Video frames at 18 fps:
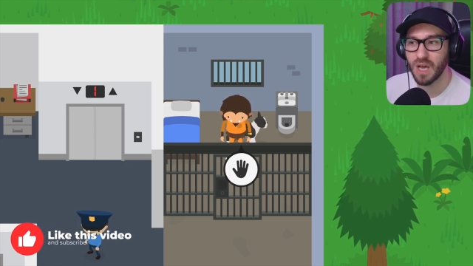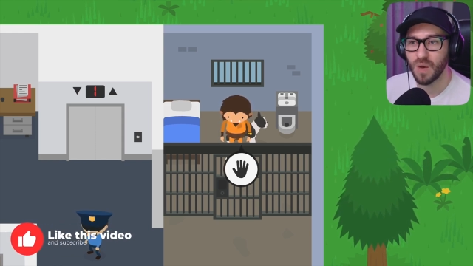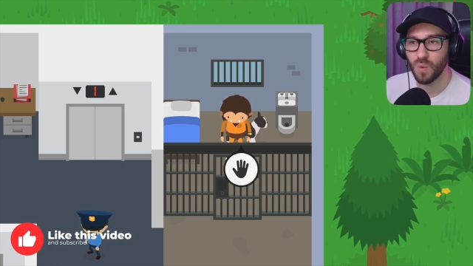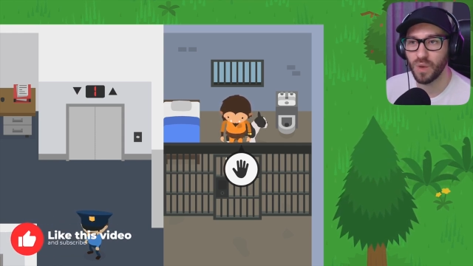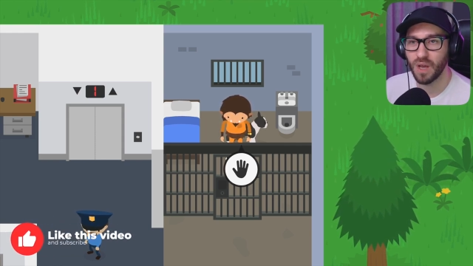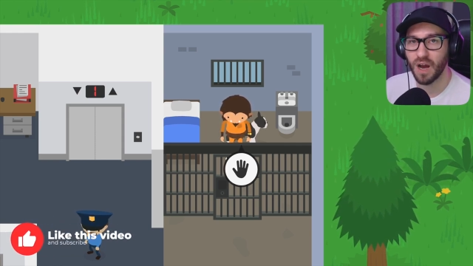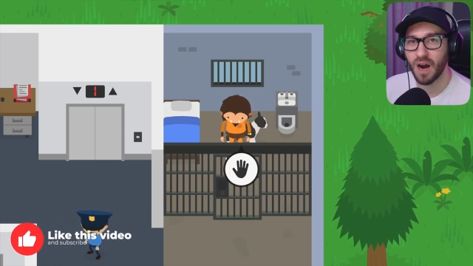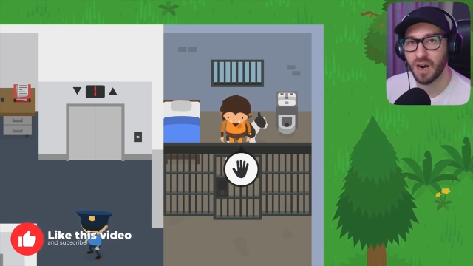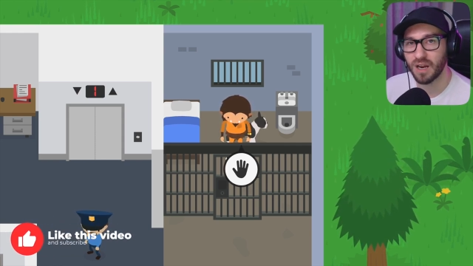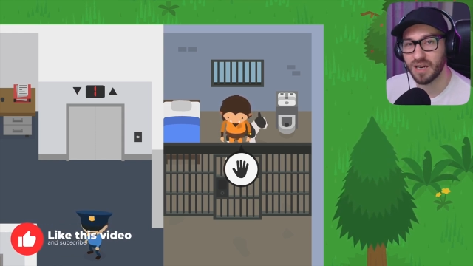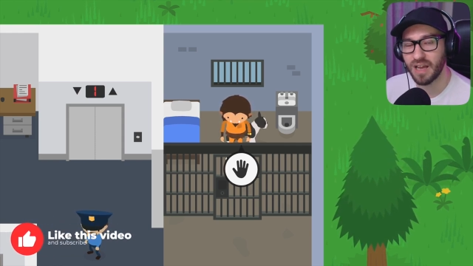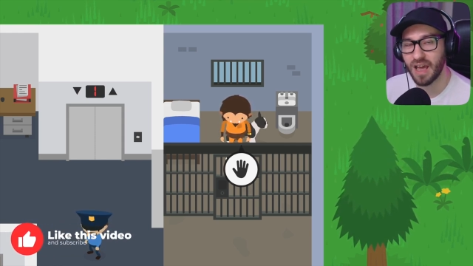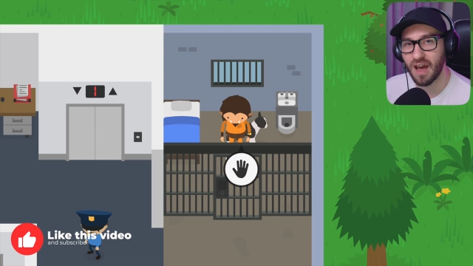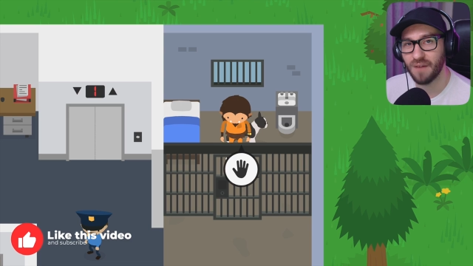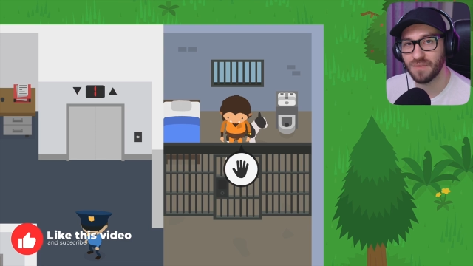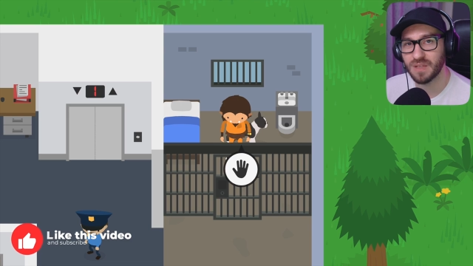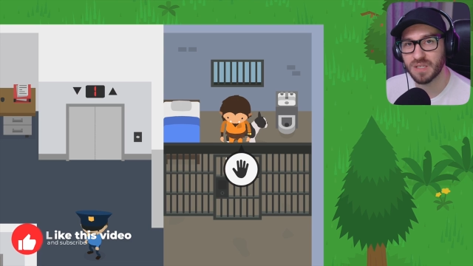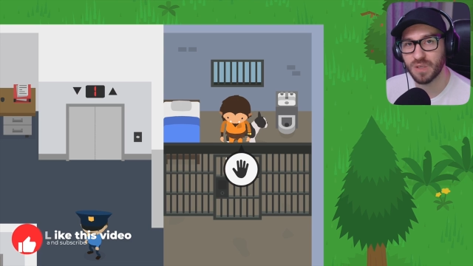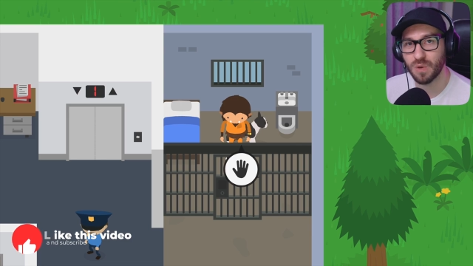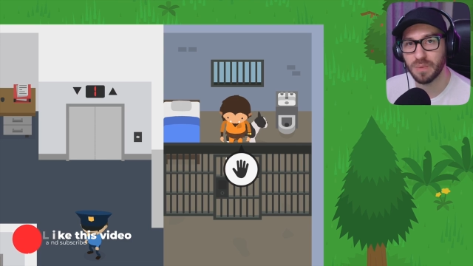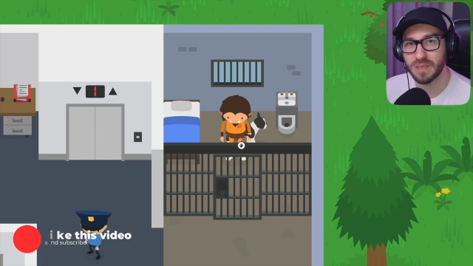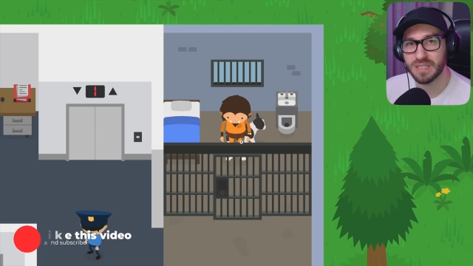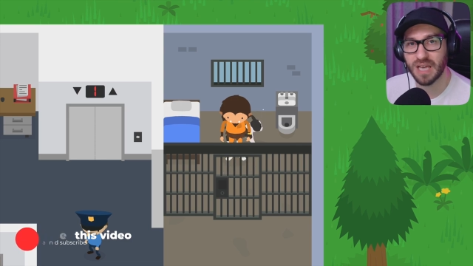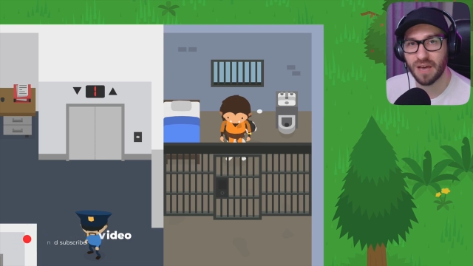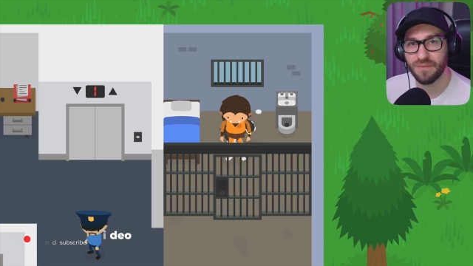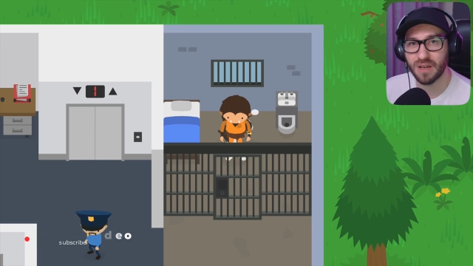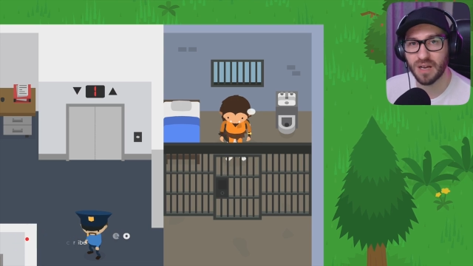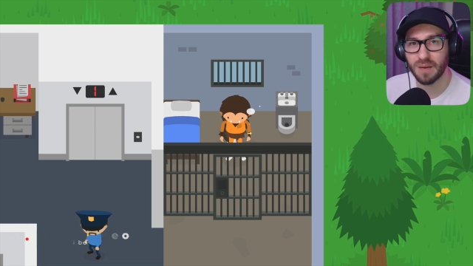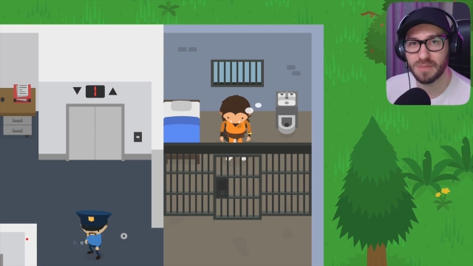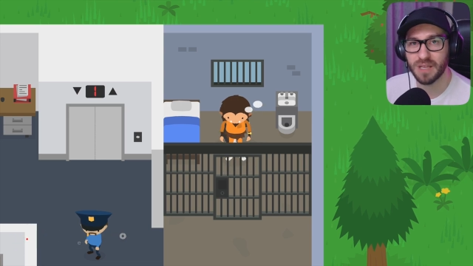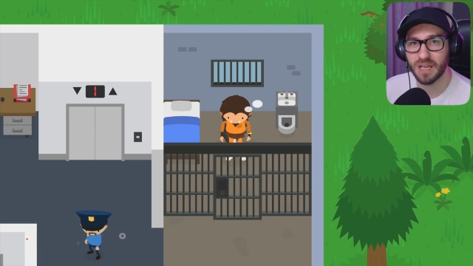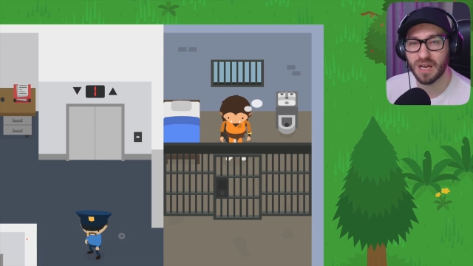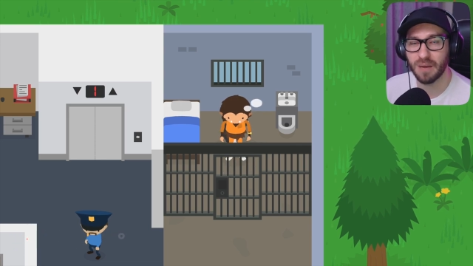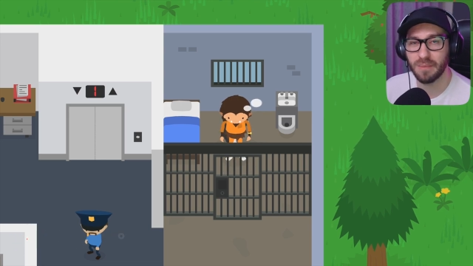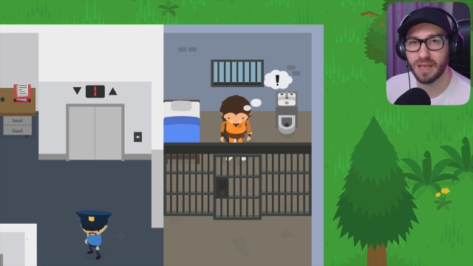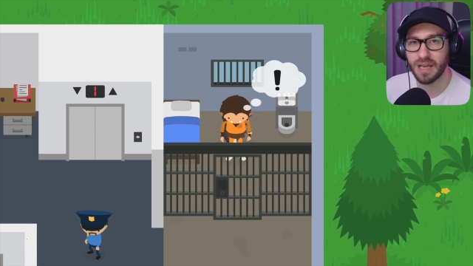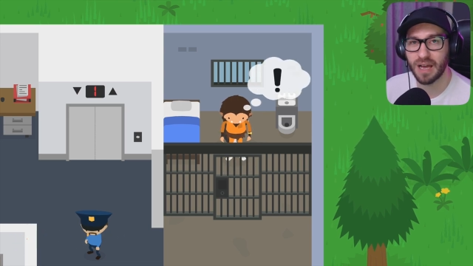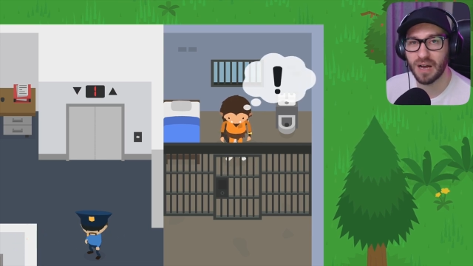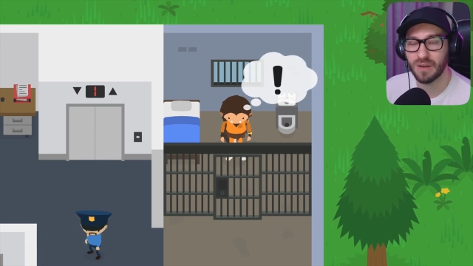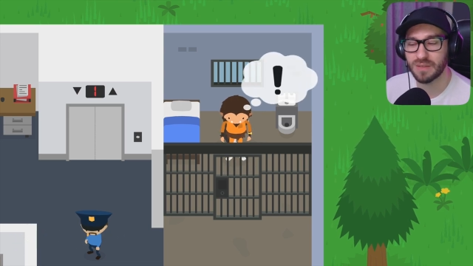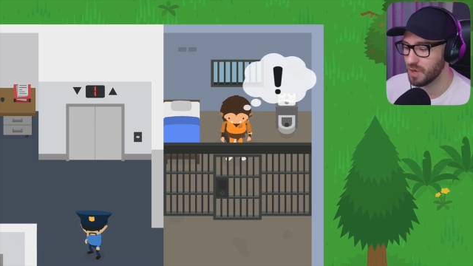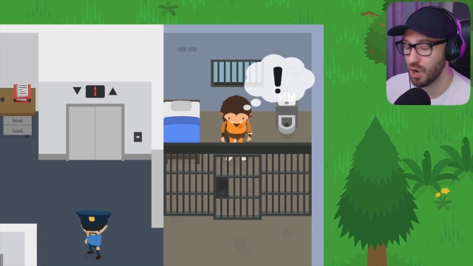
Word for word: we are gonna have the scuba diving update coming out.